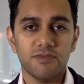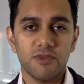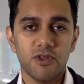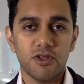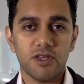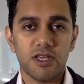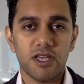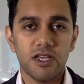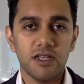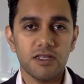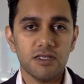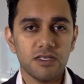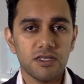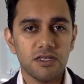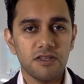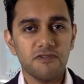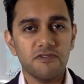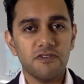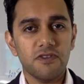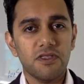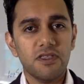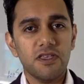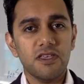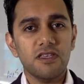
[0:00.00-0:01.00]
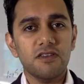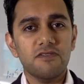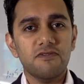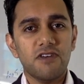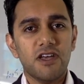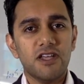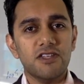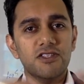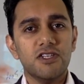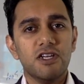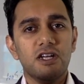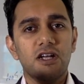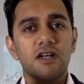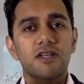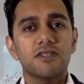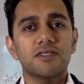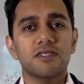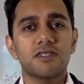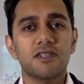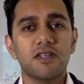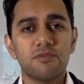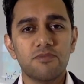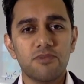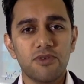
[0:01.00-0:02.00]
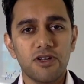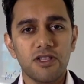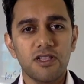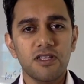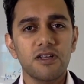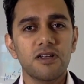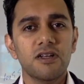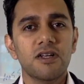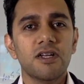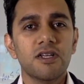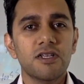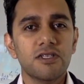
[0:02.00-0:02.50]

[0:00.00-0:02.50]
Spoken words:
Okay, so if you think of Agile as an umbrella,